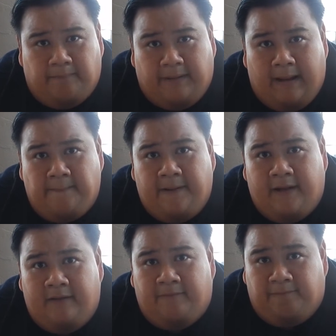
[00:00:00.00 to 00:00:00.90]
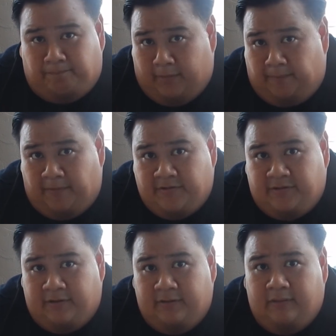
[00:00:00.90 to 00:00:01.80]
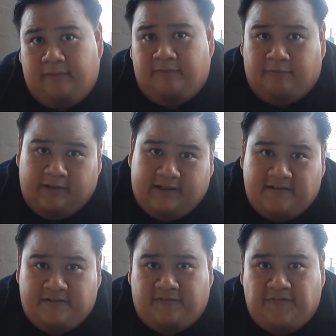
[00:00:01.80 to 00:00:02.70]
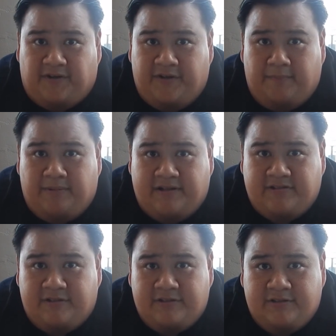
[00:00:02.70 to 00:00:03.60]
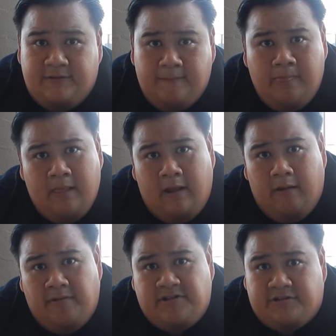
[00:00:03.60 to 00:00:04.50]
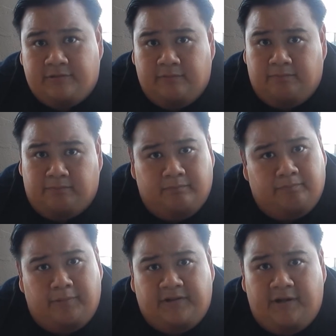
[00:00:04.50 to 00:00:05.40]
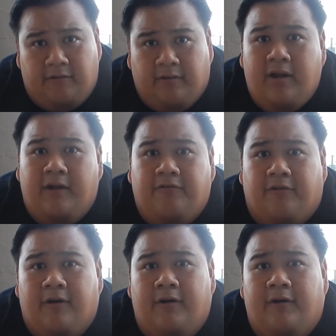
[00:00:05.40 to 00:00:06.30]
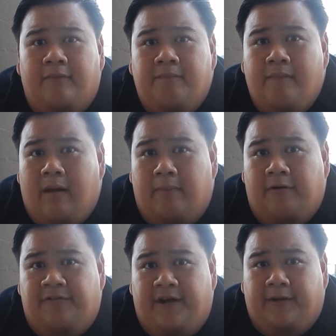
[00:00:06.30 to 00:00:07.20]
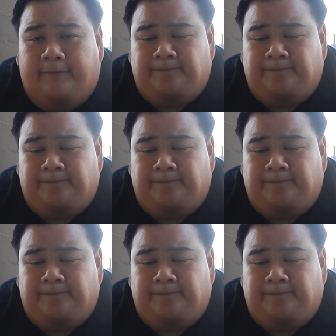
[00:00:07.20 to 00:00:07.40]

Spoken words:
I paid per person 1,500 pesos, which is pretty okay for a buffet.